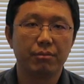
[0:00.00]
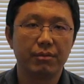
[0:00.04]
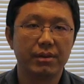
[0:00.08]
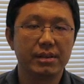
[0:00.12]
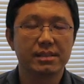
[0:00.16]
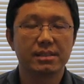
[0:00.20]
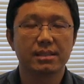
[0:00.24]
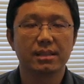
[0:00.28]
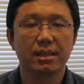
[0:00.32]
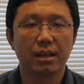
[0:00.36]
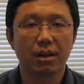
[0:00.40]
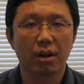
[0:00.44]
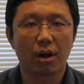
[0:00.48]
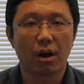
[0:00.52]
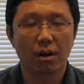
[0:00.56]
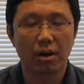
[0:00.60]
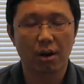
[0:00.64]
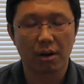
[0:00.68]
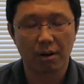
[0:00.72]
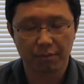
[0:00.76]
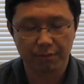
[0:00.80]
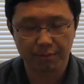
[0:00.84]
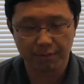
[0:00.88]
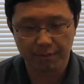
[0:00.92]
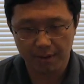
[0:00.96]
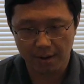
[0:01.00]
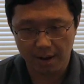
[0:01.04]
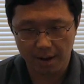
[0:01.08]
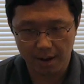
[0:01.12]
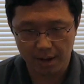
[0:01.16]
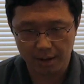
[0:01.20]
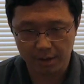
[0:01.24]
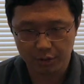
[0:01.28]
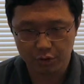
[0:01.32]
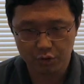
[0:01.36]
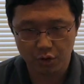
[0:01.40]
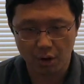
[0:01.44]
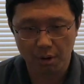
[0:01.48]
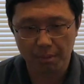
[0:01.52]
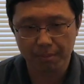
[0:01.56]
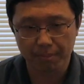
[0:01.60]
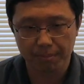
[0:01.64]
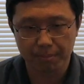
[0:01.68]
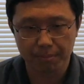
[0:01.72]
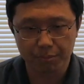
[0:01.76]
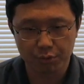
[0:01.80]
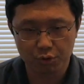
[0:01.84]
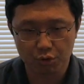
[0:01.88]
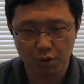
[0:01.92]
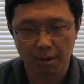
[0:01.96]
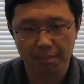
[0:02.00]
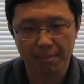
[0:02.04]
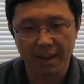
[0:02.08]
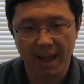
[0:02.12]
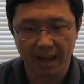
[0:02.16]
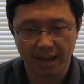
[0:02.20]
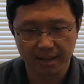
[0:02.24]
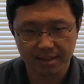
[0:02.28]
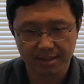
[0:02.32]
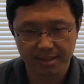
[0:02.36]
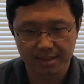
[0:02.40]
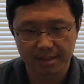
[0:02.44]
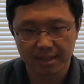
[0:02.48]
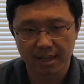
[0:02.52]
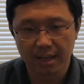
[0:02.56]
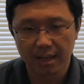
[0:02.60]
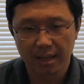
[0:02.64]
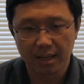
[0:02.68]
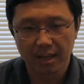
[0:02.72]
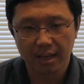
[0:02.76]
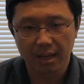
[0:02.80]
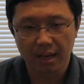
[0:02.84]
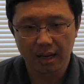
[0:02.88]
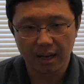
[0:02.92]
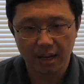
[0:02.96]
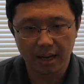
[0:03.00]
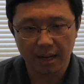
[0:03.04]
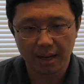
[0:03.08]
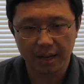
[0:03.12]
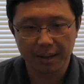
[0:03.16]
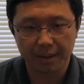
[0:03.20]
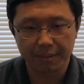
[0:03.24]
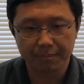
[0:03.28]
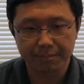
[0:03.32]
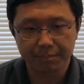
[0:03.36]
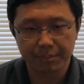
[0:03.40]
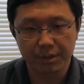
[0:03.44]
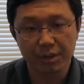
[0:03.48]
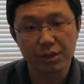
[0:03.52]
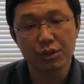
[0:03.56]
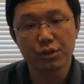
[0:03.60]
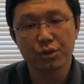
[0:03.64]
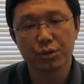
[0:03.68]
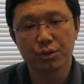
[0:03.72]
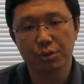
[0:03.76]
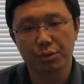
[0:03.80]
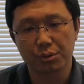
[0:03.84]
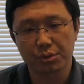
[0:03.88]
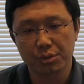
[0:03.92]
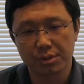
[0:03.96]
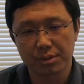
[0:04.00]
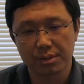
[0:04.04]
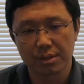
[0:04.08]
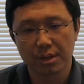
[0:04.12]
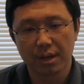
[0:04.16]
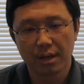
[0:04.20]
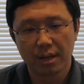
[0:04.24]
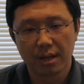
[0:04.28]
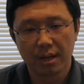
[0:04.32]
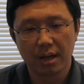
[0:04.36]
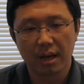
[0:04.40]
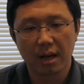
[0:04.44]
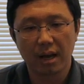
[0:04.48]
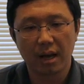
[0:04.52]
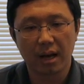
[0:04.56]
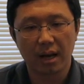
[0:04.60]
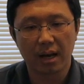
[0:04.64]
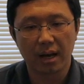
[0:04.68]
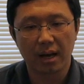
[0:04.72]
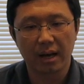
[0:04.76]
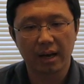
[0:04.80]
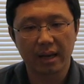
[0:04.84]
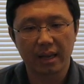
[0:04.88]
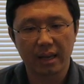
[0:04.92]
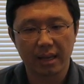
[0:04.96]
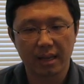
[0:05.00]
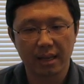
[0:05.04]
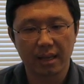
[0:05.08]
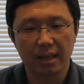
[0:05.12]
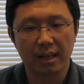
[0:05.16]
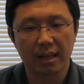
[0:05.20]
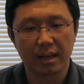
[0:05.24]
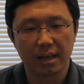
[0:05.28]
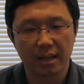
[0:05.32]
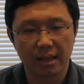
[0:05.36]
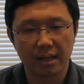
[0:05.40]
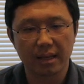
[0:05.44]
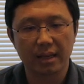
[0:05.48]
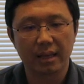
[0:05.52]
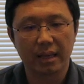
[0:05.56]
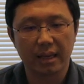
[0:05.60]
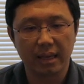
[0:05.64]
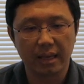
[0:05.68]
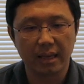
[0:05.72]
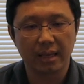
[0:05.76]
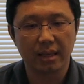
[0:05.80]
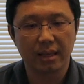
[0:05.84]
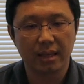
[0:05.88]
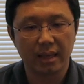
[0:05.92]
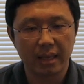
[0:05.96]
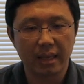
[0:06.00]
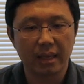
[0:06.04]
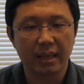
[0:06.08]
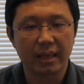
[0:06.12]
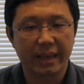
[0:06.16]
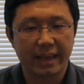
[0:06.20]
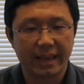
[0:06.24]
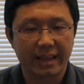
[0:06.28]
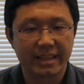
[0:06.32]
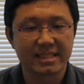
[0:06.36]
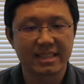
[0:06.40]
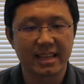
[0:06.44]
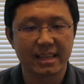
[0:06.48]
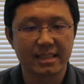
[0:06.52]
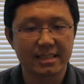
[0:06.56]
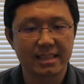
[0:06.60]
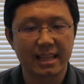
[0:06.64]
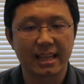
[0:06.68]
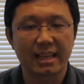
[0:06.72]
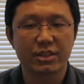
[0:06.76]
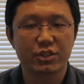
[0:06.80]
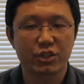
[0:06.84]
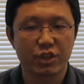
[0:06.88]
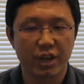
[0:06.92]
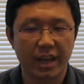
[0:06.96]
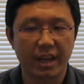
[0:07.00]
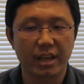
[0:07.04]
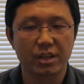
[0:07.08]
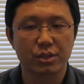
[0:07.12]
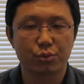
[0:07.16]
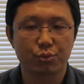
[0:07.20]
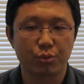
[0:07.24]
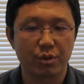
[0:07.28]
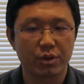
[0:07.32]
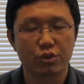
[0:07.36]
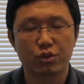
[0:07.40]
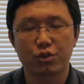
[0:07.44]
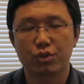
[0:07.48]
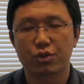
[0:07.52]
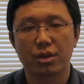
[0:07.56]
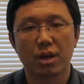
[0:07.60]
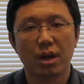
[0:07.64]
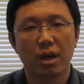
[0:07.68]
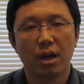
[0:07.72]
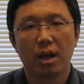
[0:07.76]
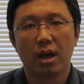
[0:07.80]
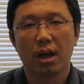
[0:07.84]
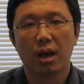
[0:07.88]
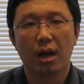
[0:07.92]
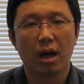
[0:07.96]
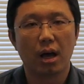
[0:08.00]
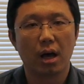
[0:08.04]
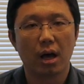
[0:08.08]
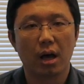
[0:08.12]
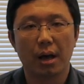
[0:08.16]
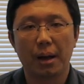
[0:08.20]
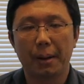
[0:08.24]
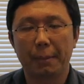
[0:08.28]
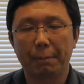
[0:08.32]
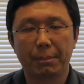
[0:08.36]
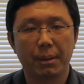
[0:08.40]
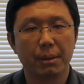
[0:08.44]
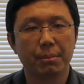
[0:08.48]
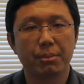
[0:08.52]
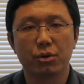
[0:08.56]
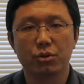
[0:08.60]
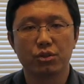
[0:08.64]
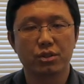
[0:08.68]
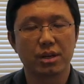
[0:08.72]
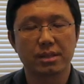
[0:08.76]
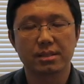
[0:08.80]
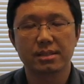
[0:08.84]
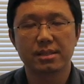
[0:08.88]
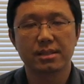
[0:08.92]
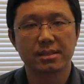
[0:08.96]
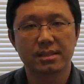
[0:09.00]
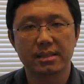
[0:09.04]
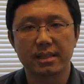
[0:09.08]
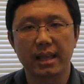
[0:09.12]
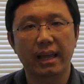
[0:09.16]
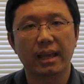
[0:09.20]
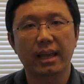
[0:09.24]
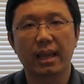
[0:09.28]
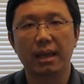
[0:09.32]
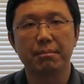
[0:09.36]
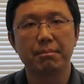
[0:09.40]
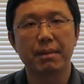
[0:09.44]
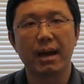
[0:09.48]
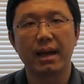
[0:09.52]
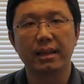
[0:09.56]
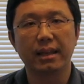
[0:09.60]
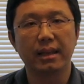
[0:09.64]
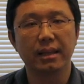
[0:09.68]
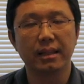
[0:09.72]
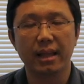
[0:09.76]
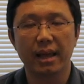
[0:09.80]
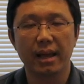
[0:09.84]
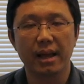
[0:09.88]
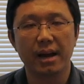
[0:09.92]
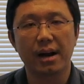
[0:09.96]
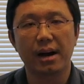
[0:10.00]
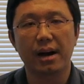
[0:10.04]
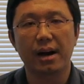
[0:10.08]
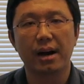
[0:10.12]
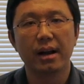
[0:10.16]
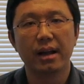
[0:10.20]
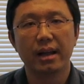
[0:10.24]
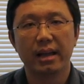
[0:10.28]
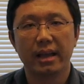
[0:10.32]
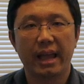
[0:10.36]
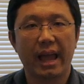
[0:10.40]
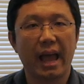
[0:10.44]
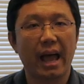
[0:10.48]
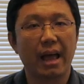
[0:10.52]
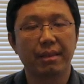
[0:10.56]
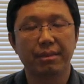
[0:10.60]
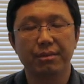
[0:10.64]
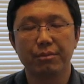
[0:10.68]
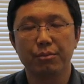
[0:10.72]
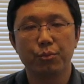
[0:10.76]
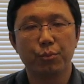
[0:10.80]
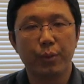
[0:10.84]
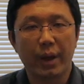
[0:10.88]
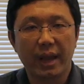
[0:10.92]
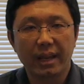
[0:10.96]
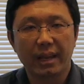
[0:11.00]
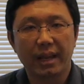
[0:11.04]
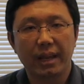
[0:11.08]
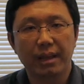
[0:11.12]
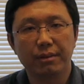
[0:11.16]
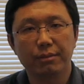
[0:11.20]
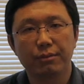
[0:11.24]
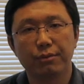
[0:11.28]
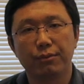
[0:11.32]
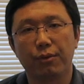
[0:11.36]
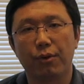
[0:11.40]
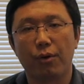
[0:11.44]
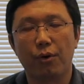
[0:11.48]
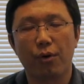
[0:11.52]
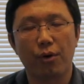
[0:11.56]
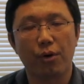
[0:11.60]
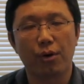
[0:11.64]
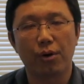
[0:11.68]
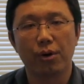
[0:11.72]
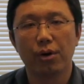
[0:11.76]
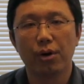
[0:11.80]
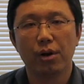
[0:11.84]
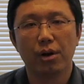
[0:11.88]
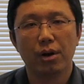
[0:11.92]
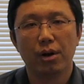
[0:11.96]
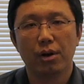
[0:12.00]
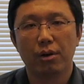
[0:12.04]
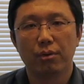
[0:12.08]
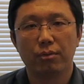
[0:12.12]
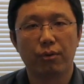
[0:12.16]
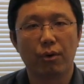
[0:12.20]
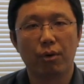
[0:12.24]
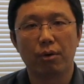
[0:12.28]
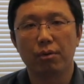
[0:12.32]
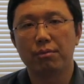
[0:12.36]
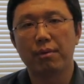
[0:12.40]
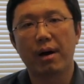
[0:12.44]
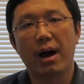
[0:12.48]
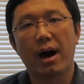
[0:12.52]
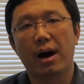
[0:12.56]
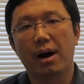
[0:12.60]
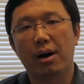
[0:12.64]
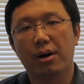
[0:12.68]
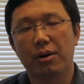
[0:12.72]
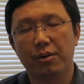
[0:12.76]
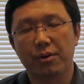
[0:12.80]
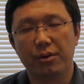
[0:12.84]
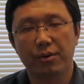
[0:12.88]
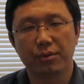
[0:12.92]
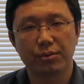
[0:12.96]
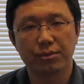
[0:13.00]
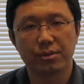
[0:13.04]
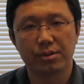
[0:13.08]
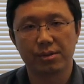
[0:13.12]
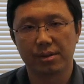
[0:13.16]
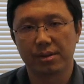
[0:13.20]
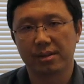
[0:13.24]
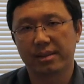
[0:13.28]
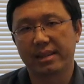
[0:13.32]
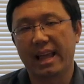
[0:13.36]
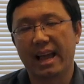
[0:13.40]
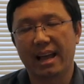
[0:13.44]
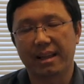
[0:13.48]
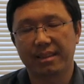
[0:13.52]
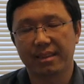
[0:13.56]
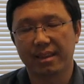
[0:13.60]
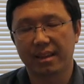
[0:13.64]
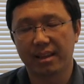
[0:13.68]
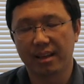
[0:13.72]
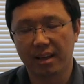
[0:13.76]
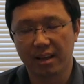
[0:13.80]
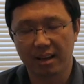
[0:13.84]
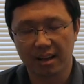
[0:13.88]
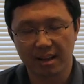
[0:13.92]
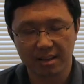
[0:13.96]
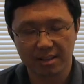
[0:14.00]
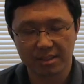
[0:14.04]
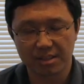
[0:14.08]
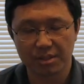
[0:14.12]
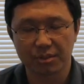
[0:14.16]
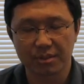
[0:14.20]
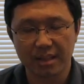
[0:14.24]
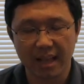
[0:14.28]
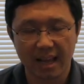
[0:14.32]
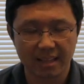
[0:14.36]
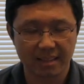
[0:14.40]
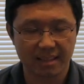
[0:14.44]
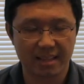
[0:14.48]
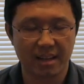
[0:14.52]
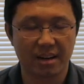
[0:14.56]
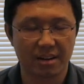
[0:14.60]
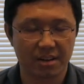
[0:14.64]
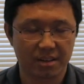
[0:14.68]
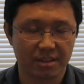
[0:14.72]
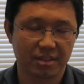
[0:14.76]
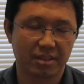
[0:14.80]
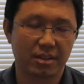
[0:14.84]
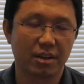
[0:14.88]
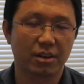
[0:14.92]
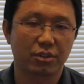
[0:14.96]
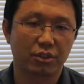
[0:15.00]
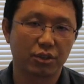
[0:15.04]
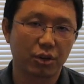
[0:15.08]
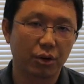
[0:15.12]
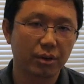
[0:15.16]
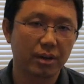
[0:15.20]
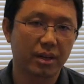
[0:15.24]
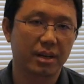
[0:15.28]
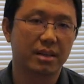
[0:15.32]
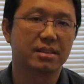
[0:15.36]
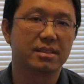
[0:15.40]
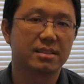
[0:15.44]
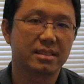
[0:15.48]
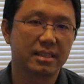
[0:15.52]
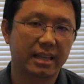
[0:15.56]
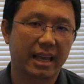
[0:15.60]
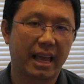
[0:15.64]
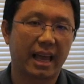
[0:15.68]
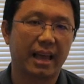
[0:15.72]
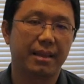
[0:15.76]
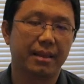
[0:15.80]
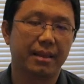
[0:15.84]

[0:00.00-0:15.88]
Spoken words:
We see a lot of drawbacks, issues in existing chains, which people just staking money there and waiting for a while that so that their tokens